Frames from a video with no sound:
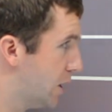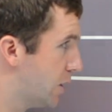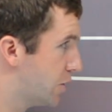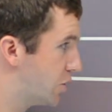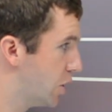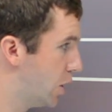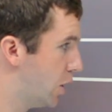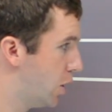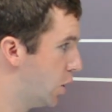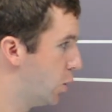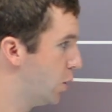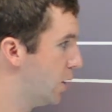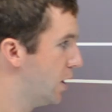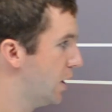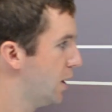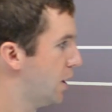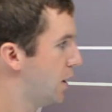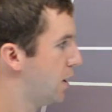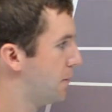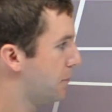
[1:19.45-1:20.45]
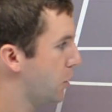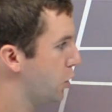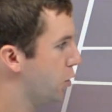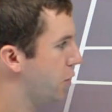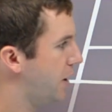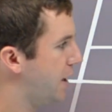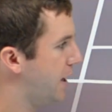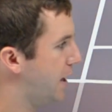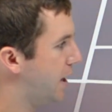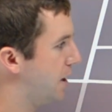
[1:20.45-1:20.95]
So
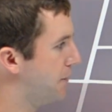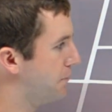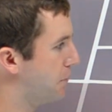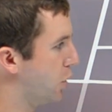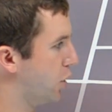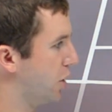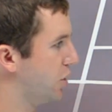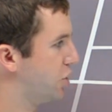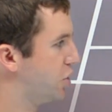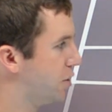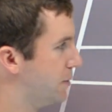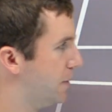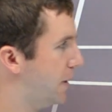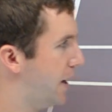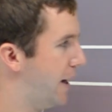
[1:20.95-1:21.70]
Murray and Berdych.